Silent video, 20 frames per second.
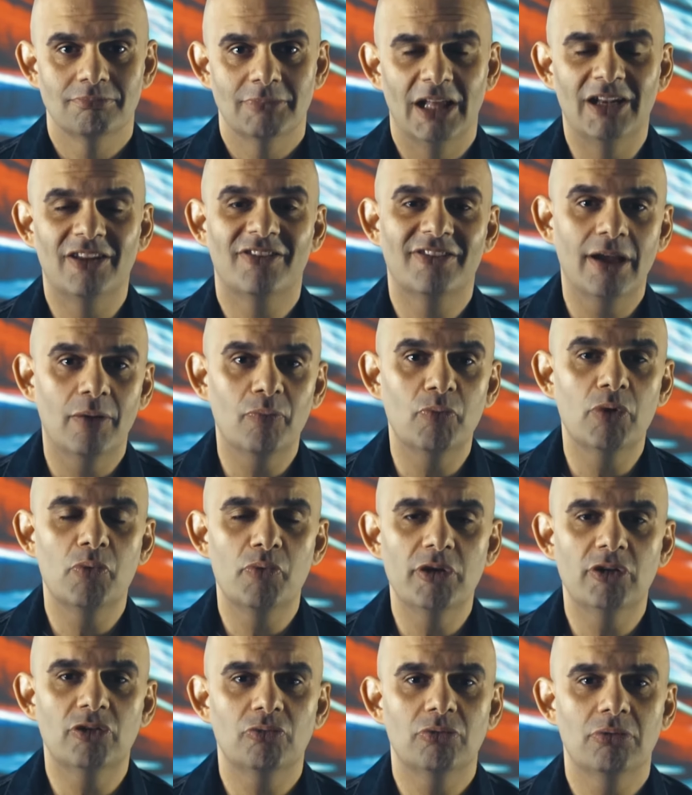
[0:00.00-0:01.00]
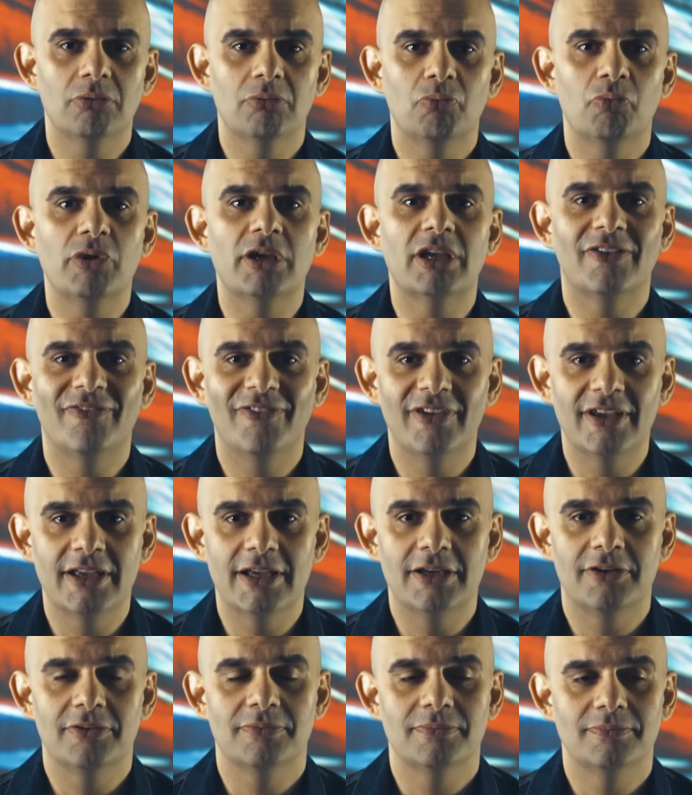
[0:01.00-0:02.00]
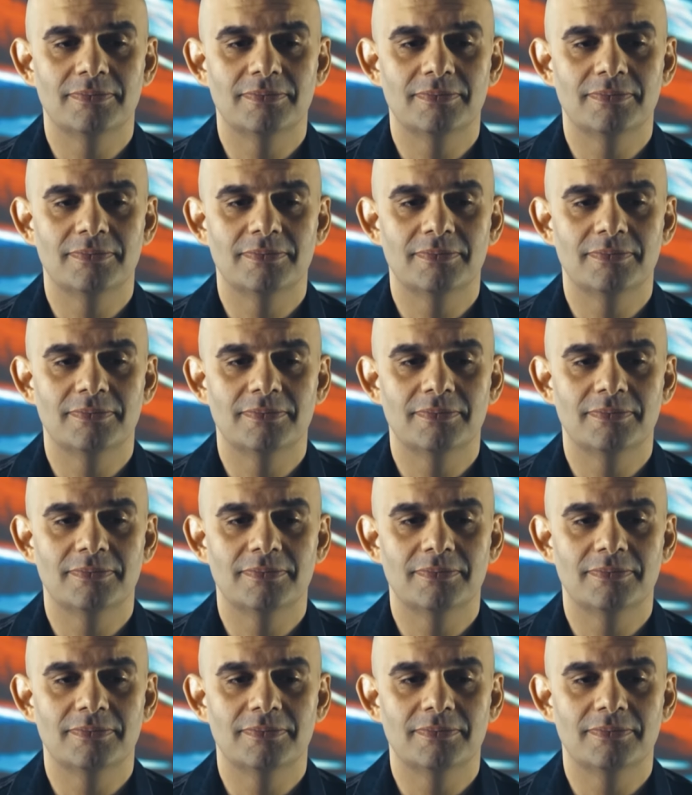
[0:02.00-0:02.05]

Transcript: and some we wish we could forget.